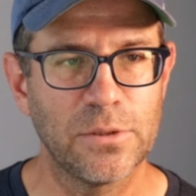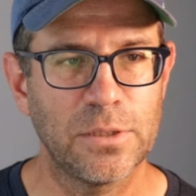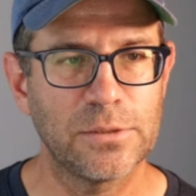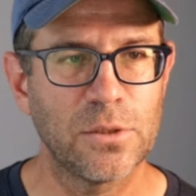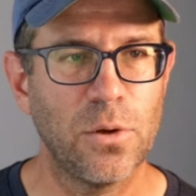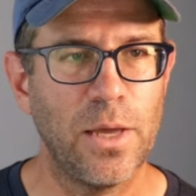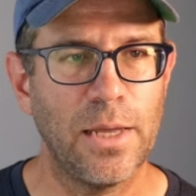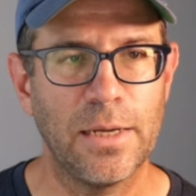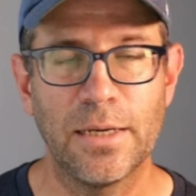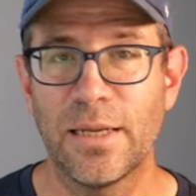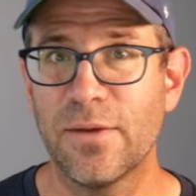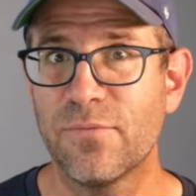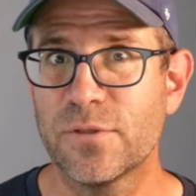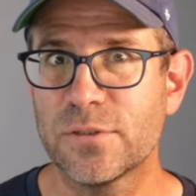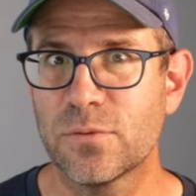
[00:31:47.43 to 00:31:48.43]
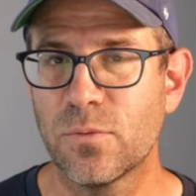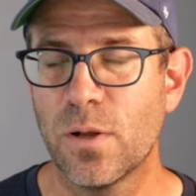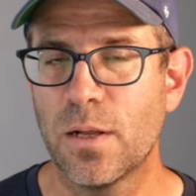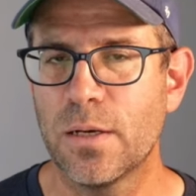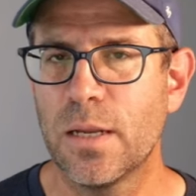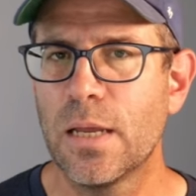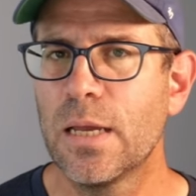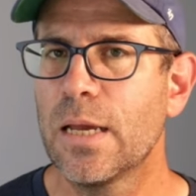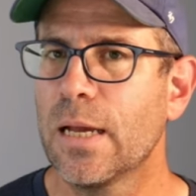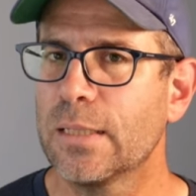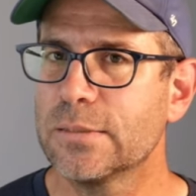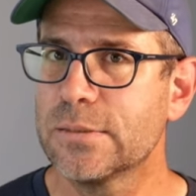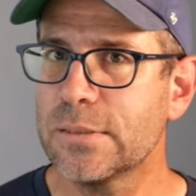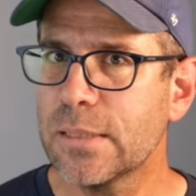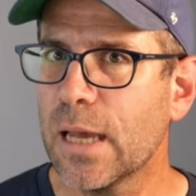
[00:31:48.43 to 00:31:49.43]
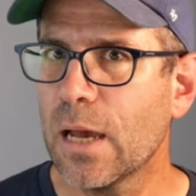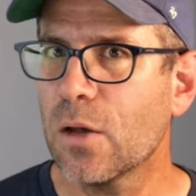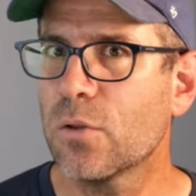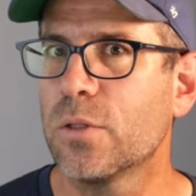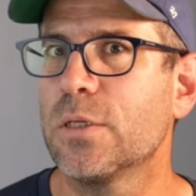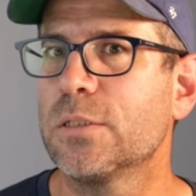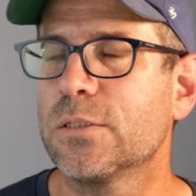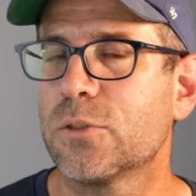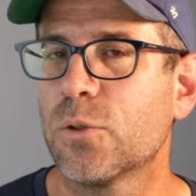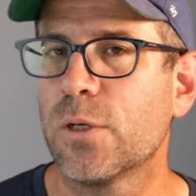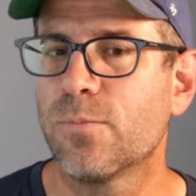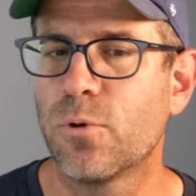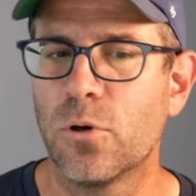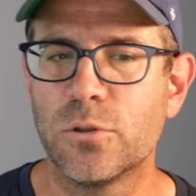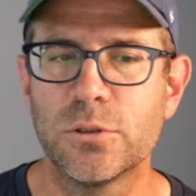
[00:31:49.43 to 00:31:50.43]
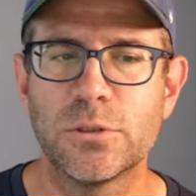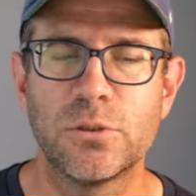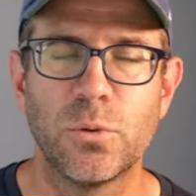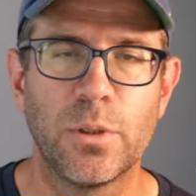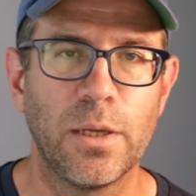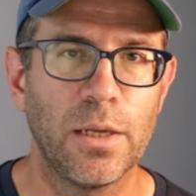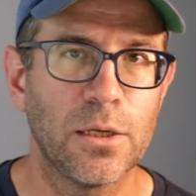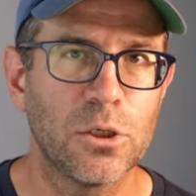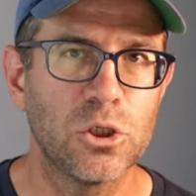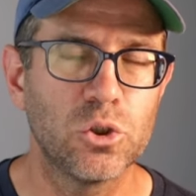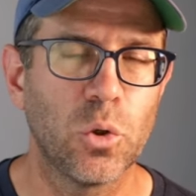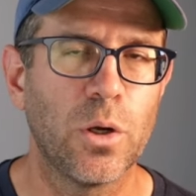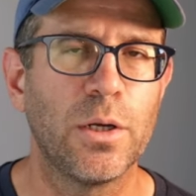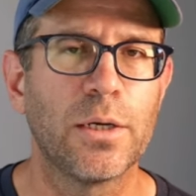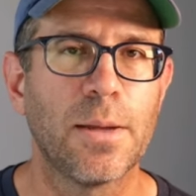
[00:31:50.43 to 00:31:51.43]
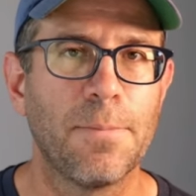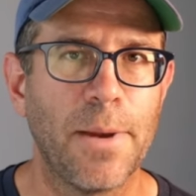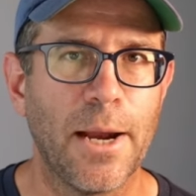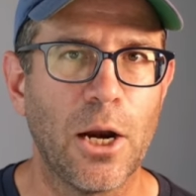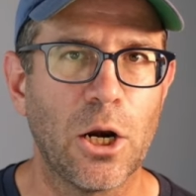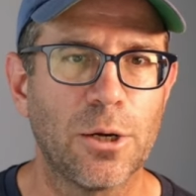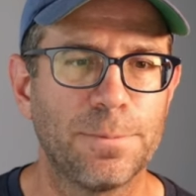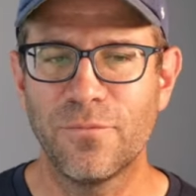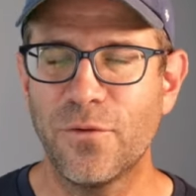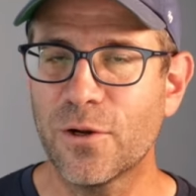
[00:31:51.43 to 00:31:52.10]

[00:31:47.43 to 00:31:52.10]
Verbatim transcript: So let's go ahead and give this a run and see how these three approaches to an inner join compare.